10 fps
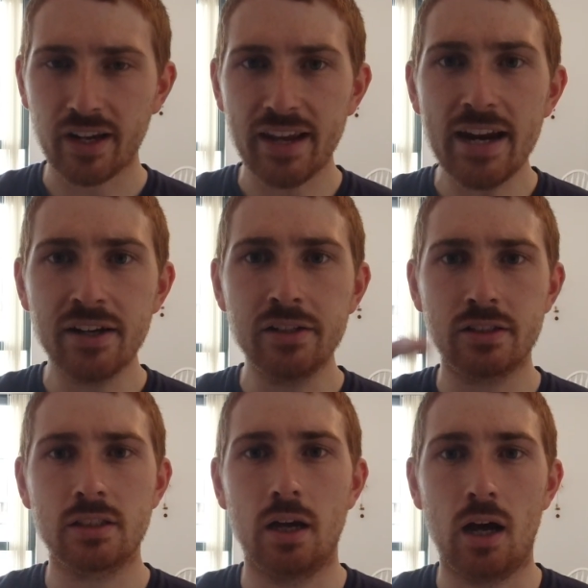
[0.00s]

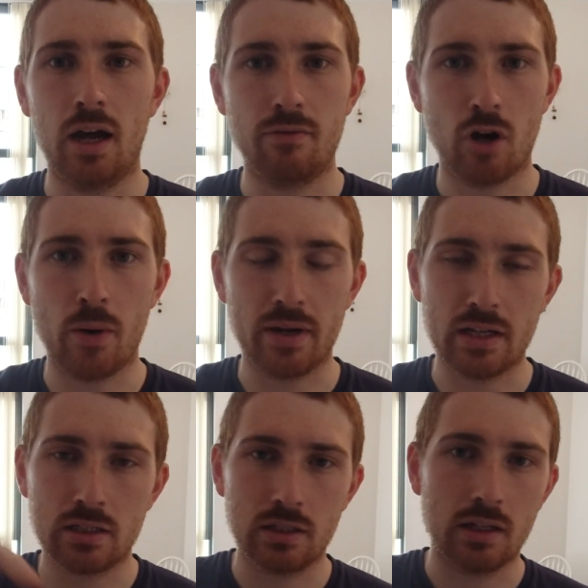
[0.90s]
cadence. Uh, in rowing,
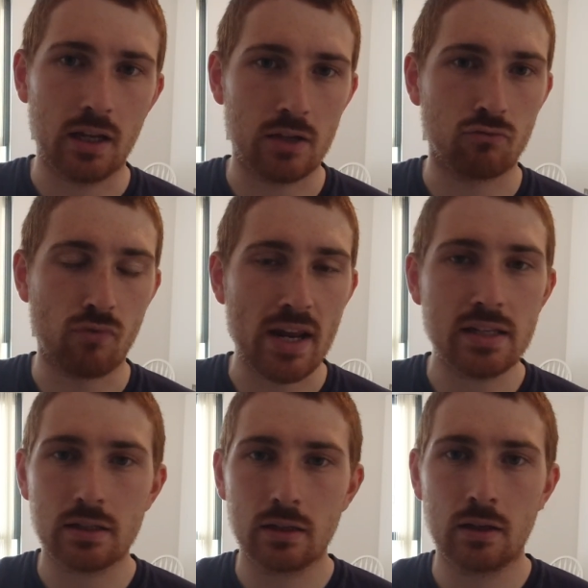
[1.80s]
it's, it's
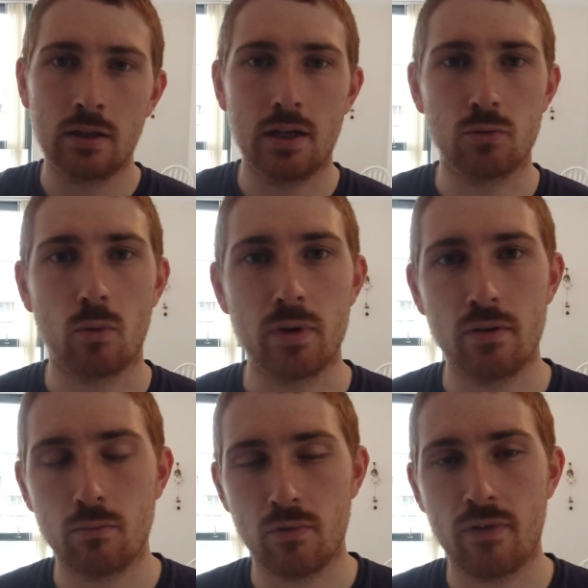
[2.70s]
rate is what
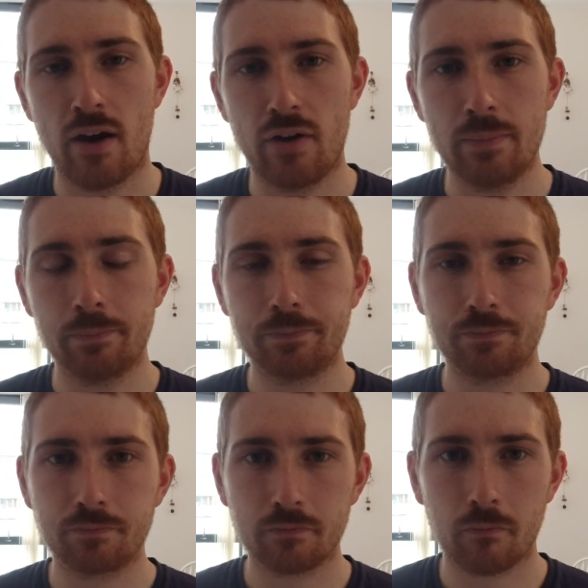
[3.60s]
we, we vary.
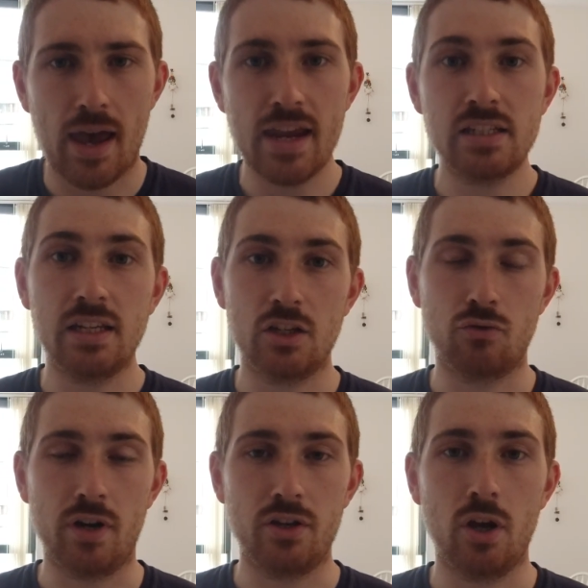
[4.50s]
AT is
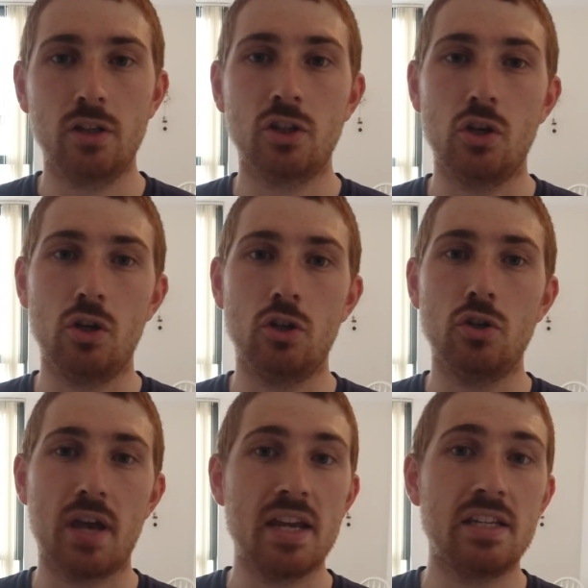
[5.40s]
really good, so you could
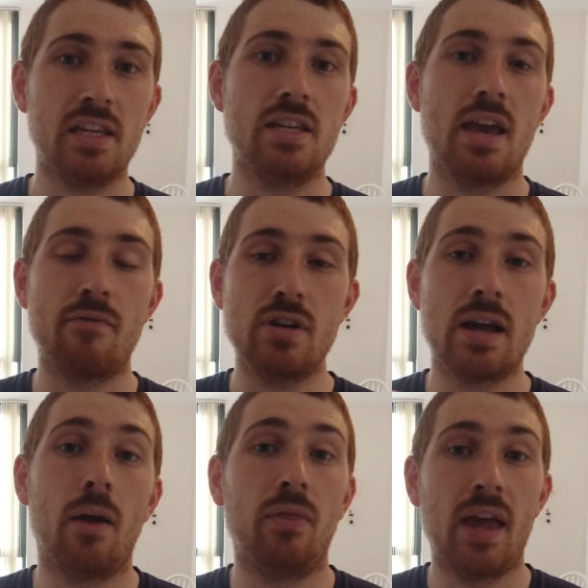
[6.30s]
use AT every
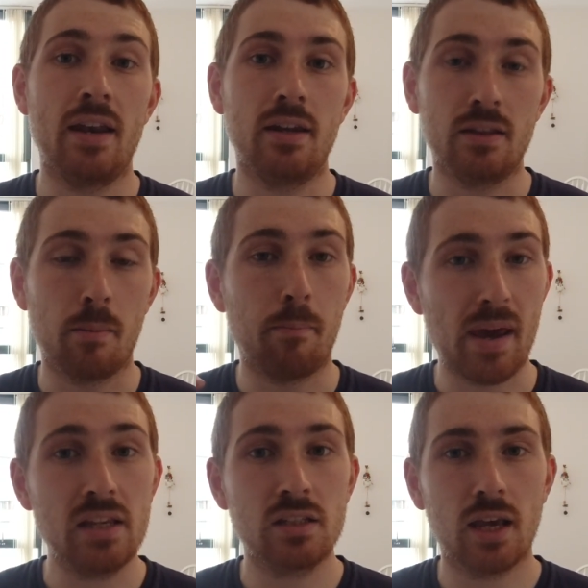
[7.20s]
now and then in the
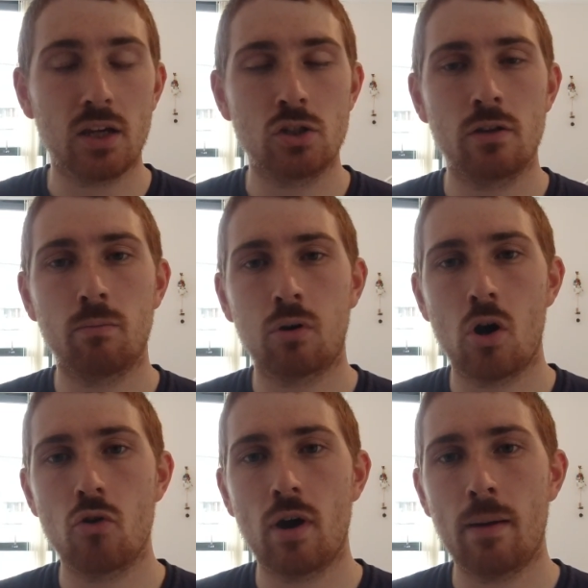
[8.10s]
base section of the
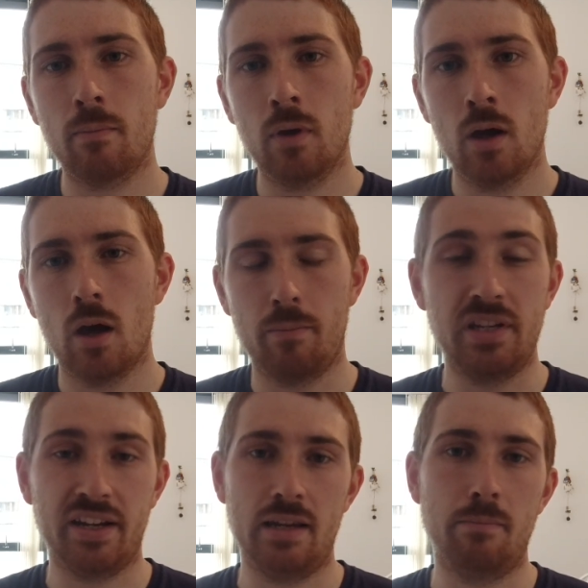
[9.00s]
program,
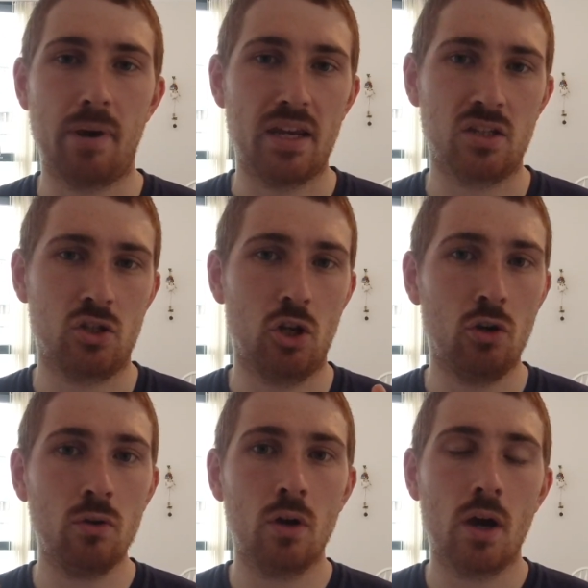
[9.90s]
particularly in base
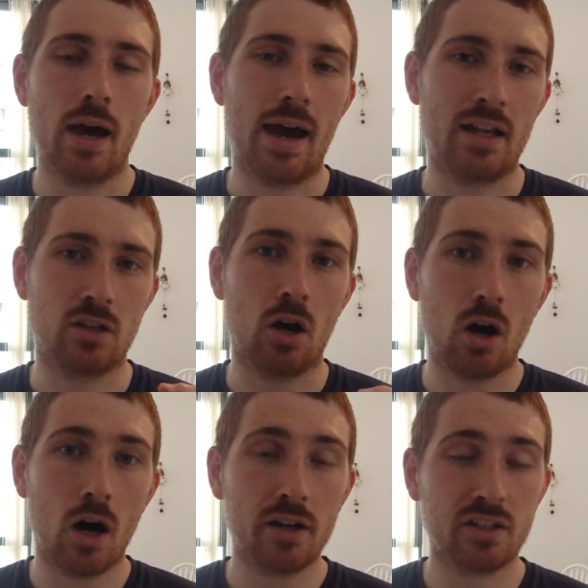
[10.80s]
two, as a
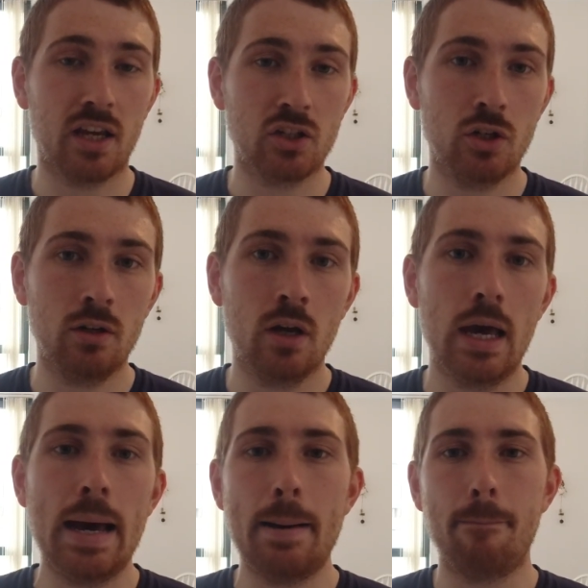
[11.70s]
harder session
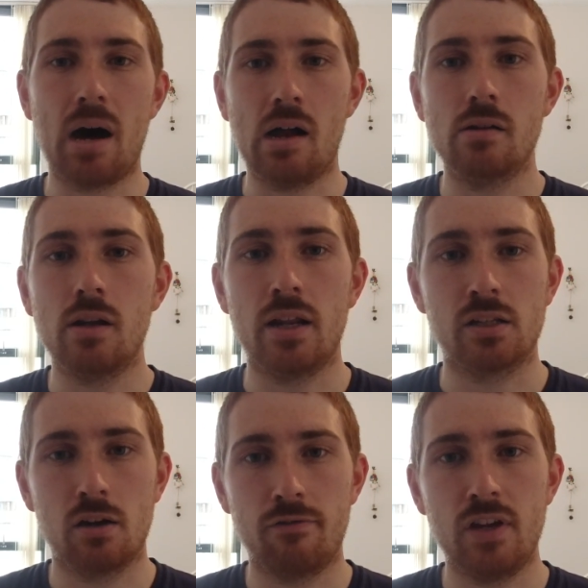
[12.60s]
but it's
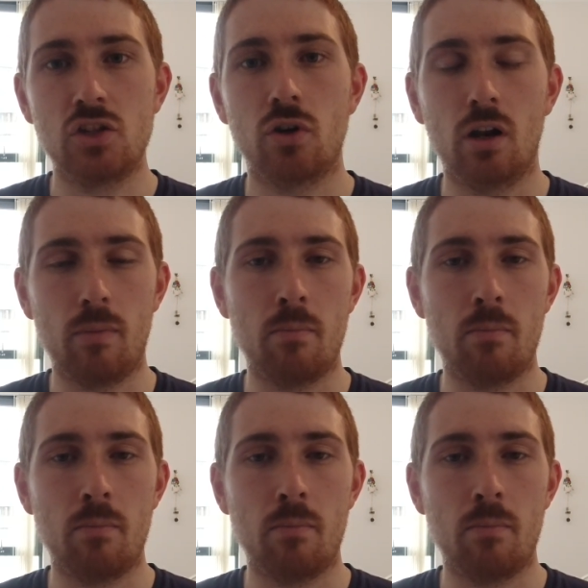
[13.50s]
going to feature a little